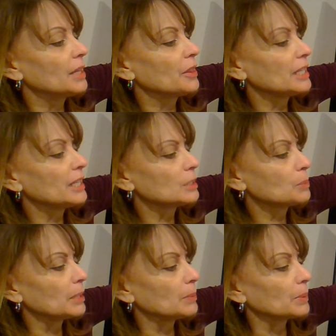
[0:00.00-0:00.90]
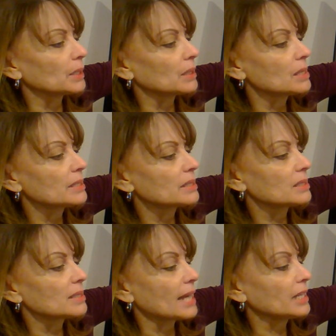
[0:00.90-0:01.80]
These people
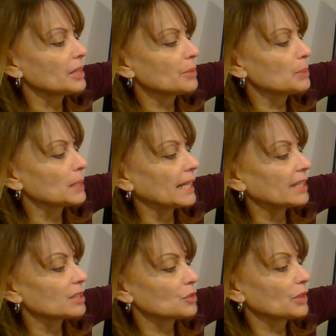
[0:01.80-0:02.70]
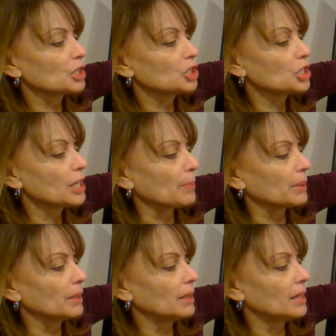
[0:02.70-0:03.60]
study the plans for the ship.
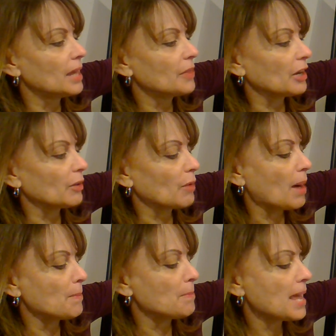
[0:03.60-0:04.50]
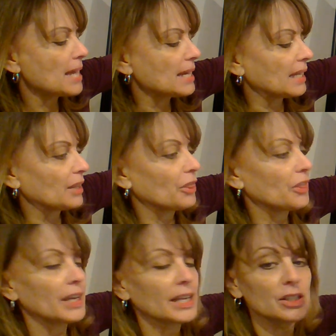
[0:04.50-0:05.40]
There are many
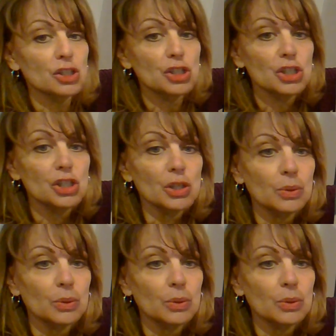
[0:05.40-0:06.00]
things to do.